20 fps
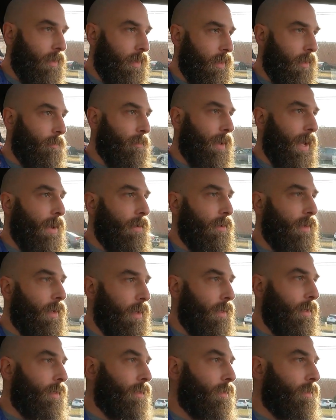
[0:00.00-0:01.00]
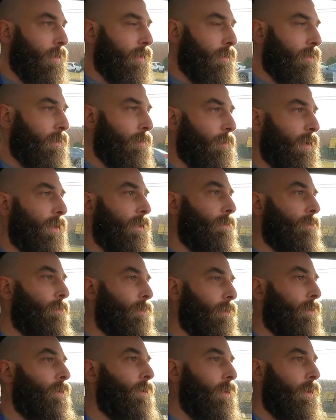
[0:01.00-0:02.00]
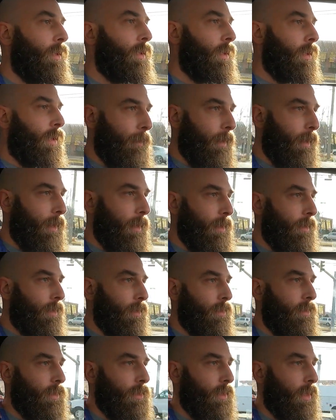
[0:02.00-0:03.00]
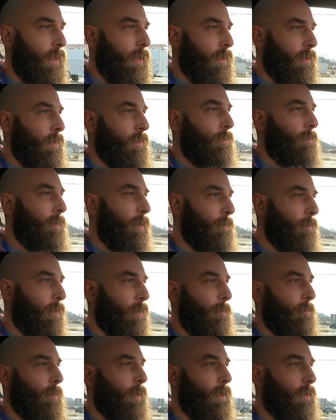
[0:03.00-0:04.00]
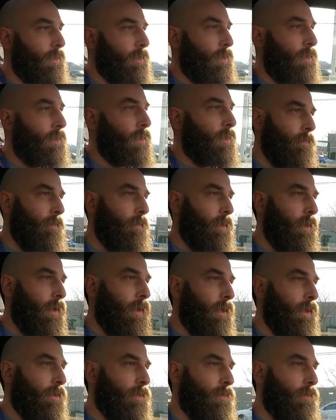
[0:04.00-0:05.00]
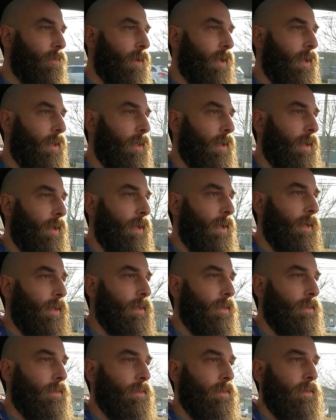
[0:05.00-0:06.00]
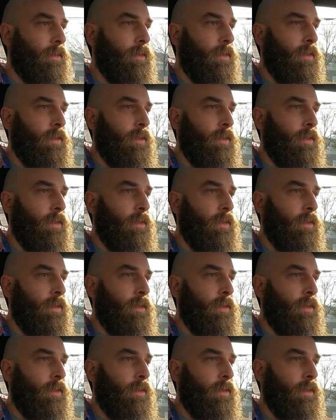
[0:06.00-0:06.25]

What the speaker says: about it is customizable, and you just get a little bit more punch, as well as,